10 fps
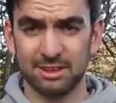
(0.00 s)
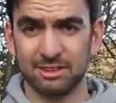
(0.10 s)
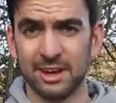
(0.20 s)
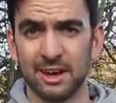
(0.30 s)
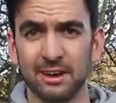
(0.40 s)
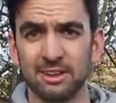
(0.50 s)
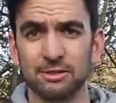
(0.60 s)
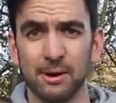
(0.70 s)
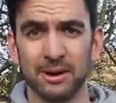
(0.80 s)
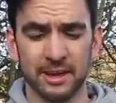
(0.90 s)
say I like this
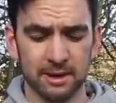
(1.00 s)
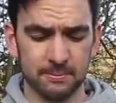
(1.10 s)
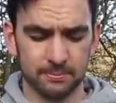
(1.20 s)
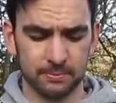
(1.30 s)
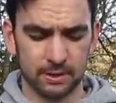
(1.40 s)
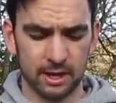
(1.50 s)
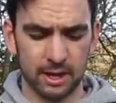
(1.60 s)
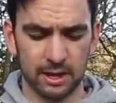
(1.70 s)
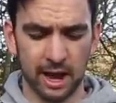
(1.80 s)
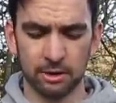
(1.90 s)
spot here.
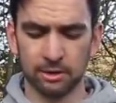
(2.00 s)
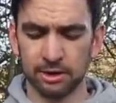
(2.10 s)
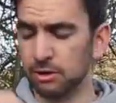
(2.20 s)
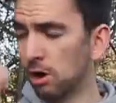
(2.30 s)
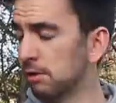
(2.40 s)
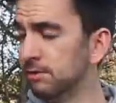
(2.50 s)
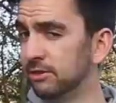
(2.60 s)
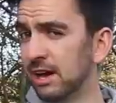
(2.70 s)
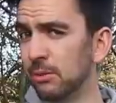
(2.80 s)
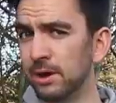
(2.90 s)
I know that north
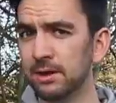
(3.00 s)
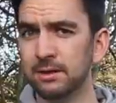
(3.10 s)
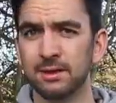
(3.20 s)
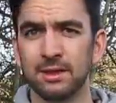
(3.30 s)
is that way,